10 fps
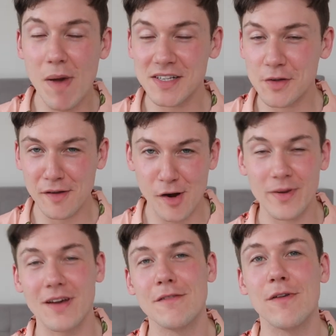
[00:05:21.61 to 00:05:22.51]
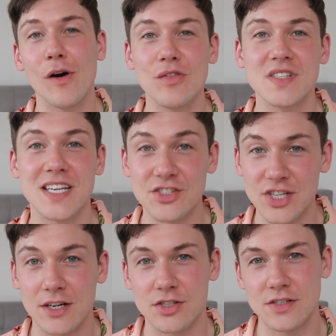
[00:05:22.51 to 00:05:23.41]
Mesotherapy involves
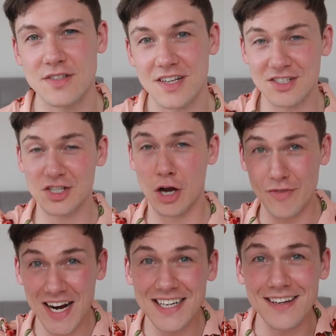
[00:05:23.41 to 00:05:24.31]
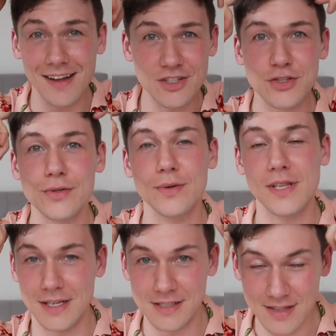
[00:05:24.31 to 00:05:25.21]
injections directly
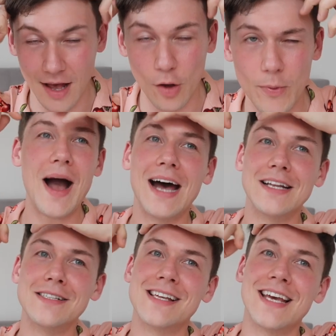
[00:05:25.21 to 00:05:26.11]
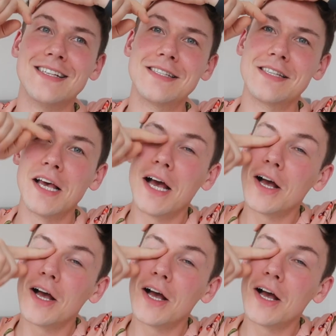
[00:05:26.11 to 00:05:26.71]
into the scalp and it's